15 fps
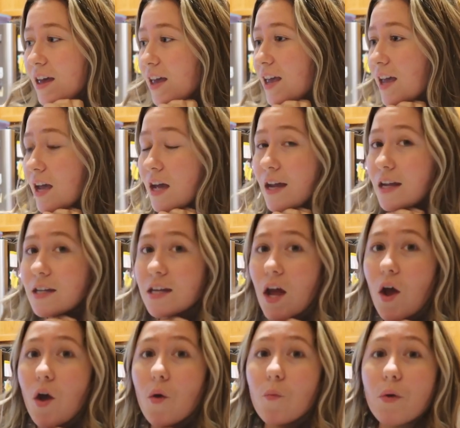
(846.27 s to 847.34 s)
and
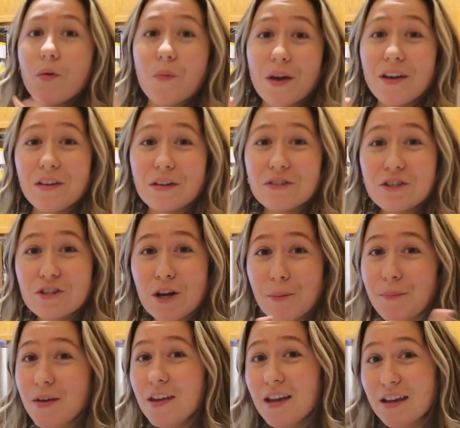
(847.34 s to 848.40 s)
we went grocery
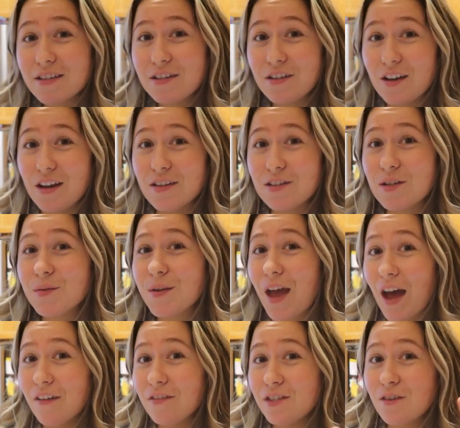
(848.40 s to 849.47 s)
shopping yesterday, so we
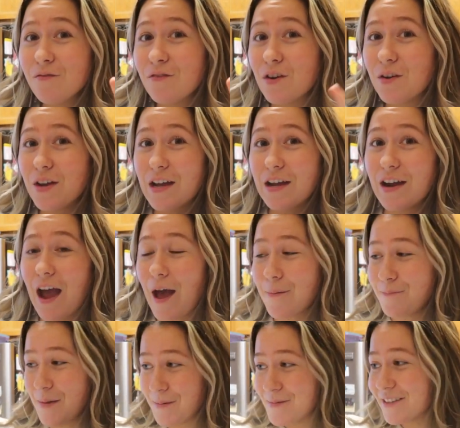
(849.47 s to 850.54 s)
have some food here at
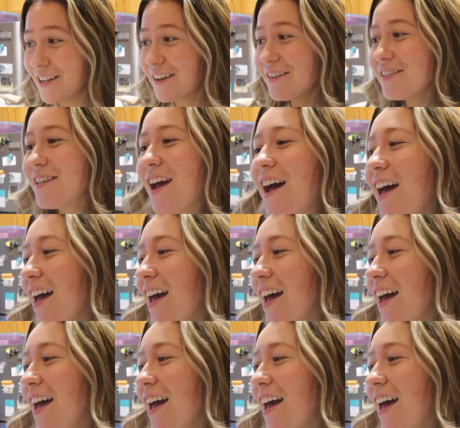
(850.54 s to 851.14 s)
Mimi's house.